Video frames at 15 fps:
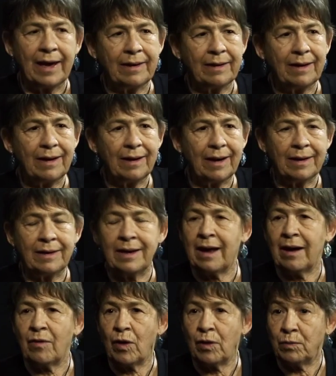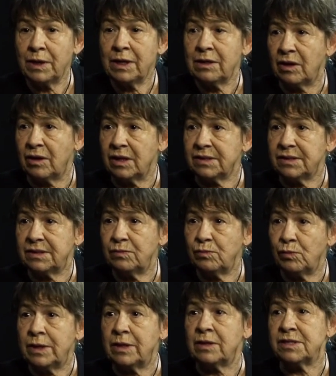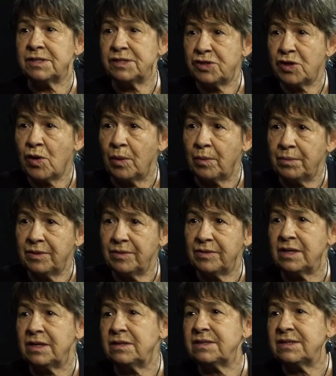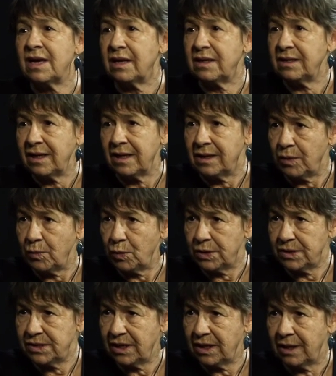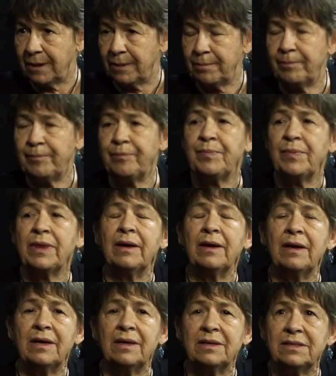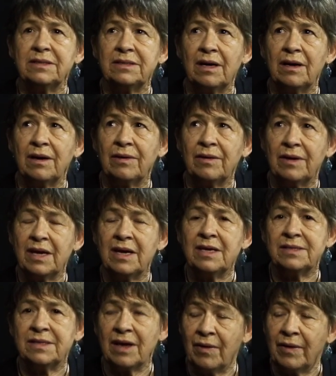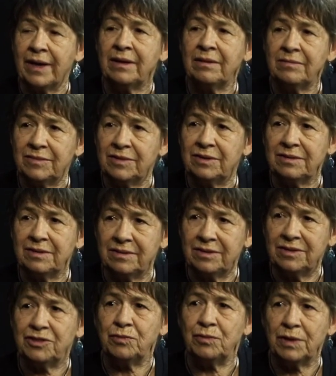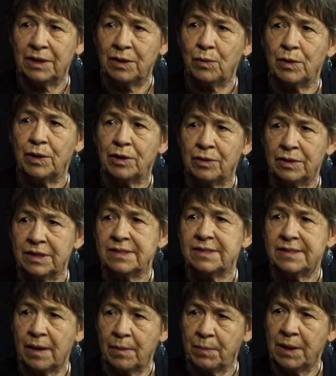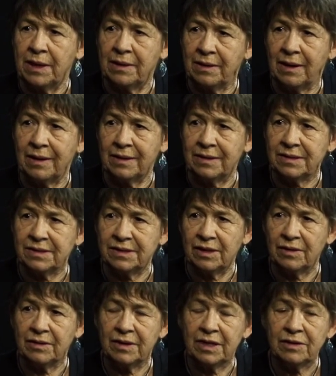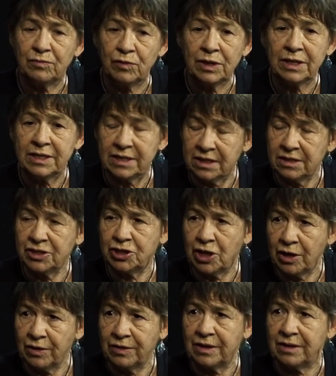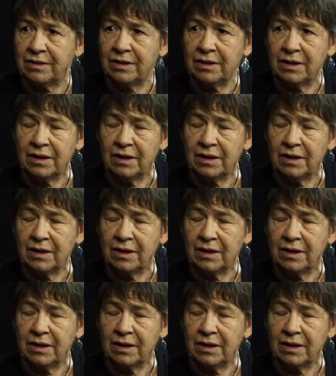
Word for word: and, and now I realise when I stopped, things started getting worse again. Yeah. So he's going, to really work on his tapping again. So mm -hmm. it really does show that